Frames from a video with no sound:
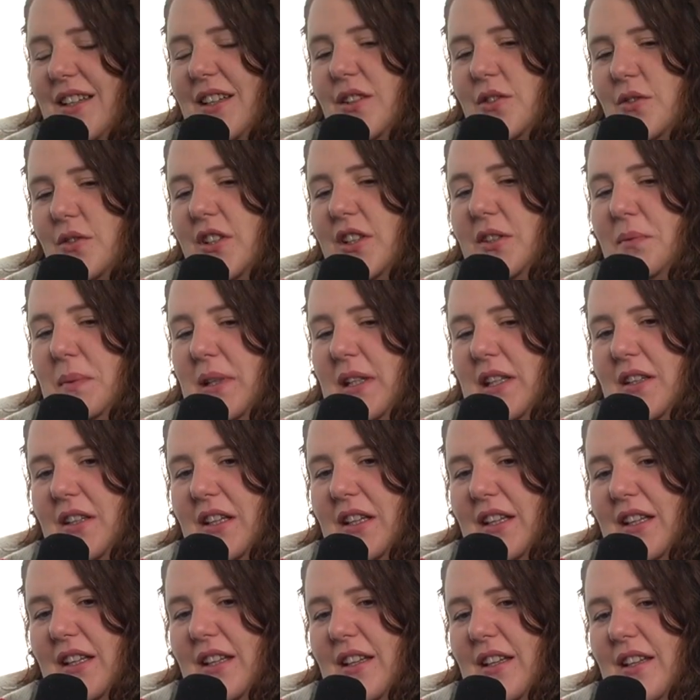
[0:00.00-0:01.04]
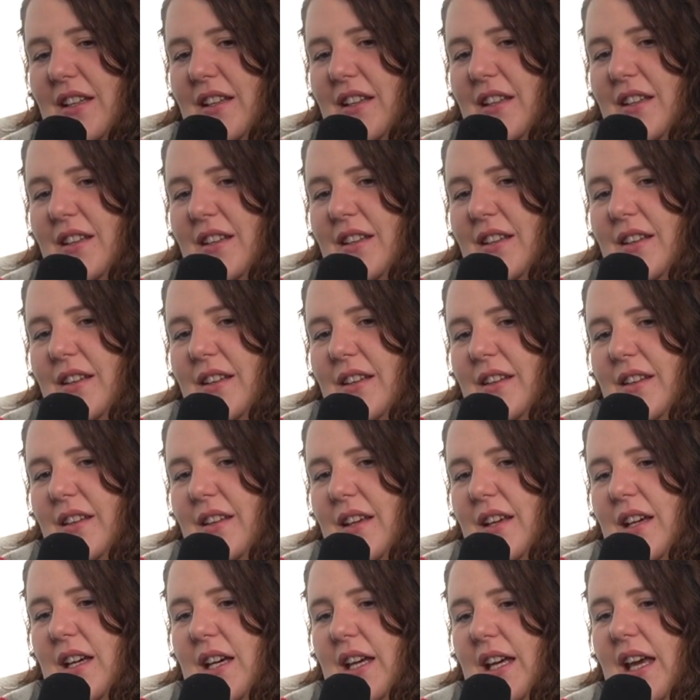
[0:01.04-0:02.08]
I know what you mean.
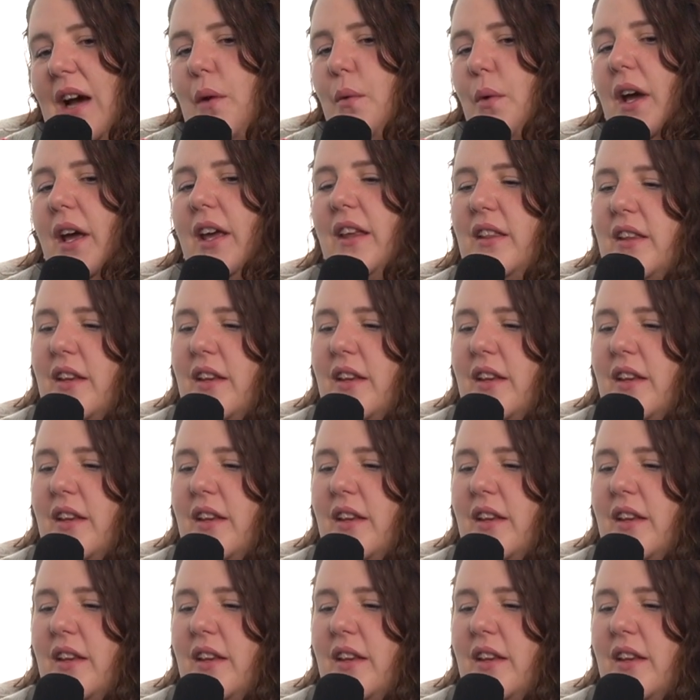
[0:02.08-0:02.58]
Aye, I want to